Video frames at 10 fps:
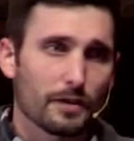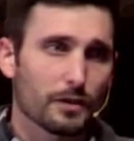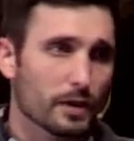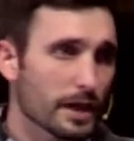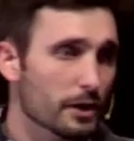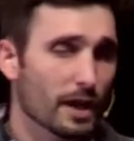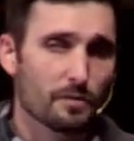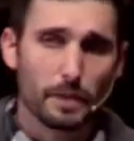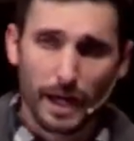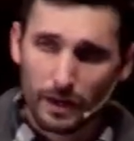If you're here and you
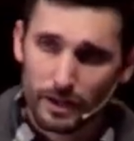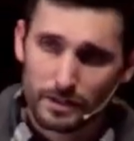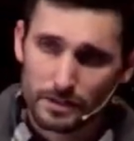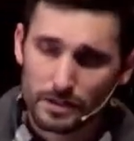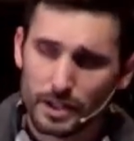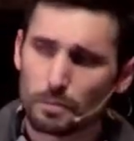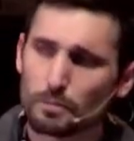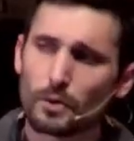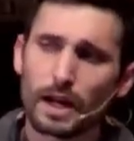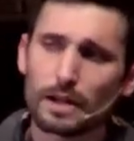have parents and you're
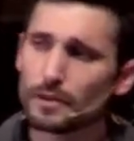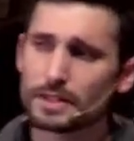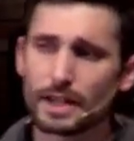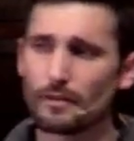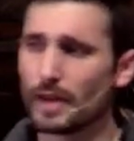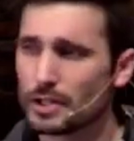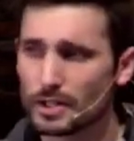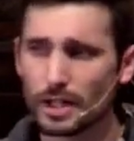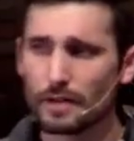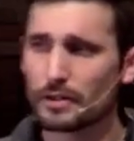praying for the
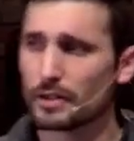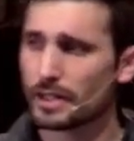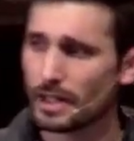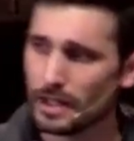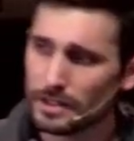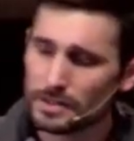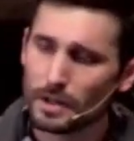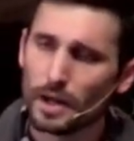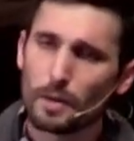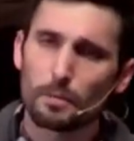salvation of your kids,
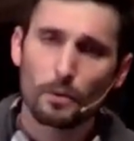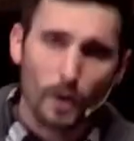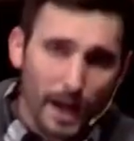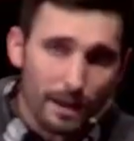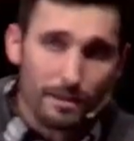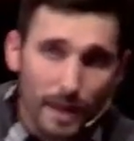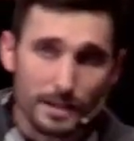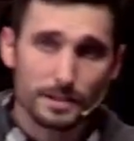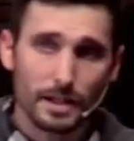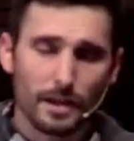pray
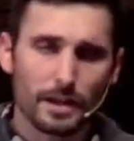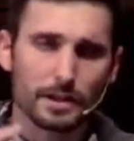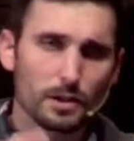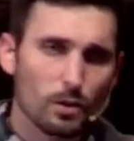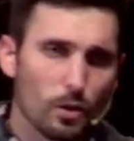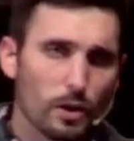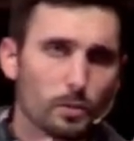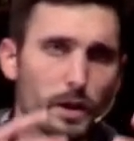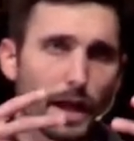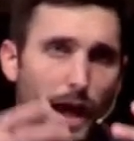this, that the
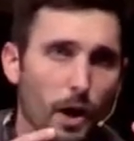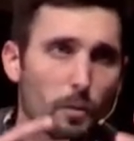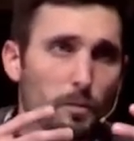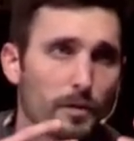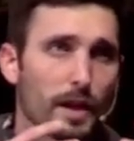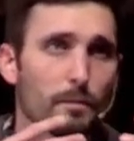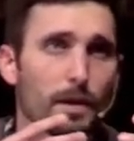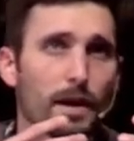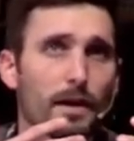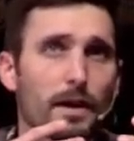Lord would help
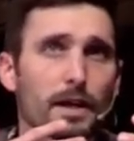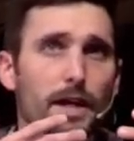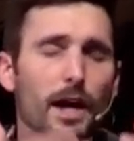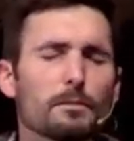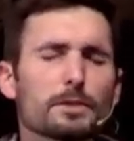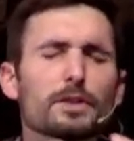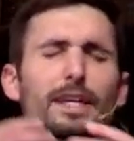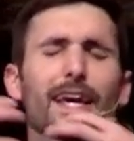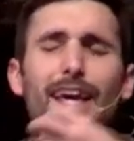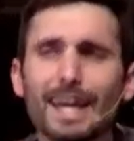them come to
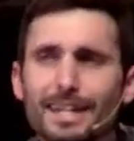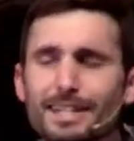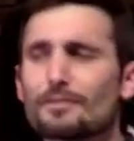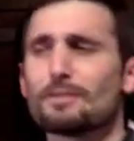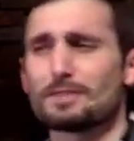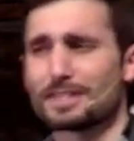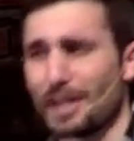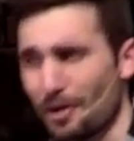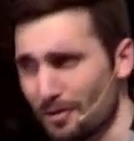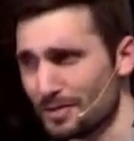the end of
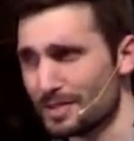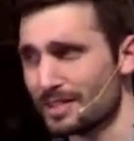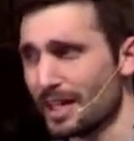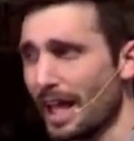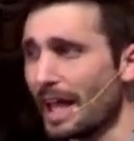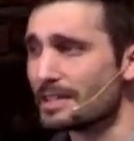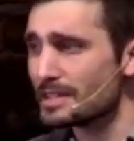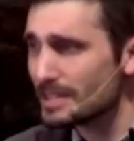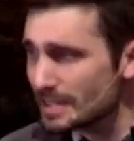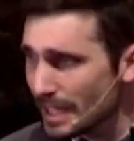themselves and
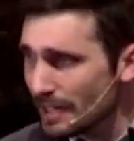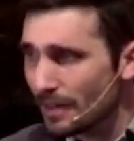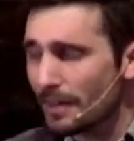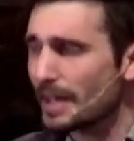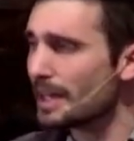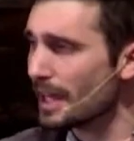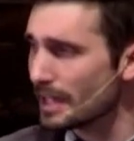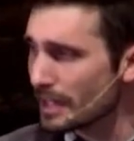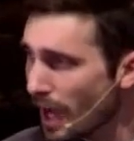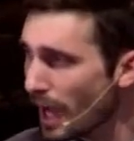see that they
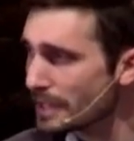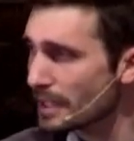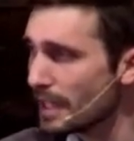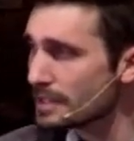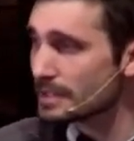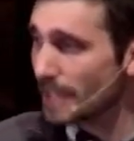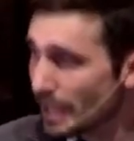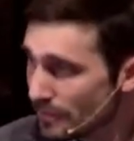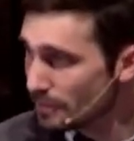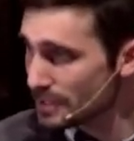cannot
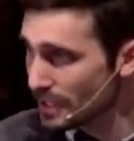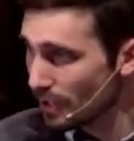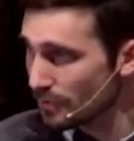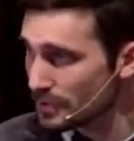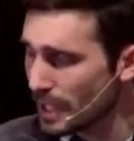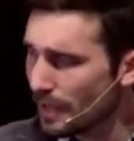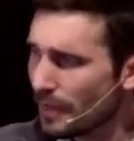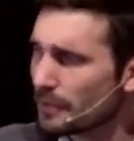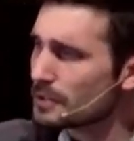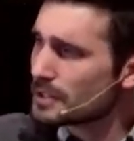save themselves,
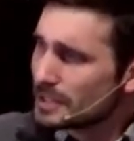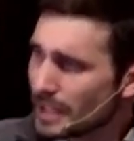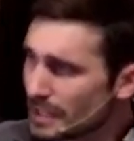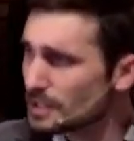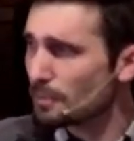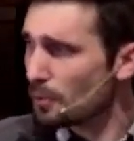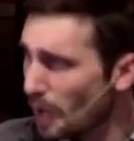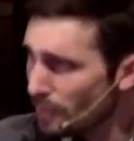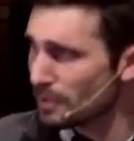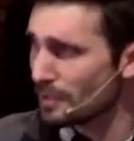that their sin is a
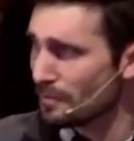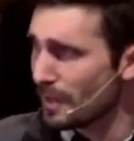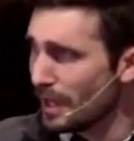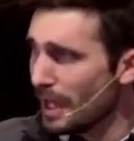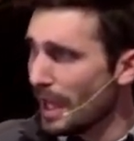problem,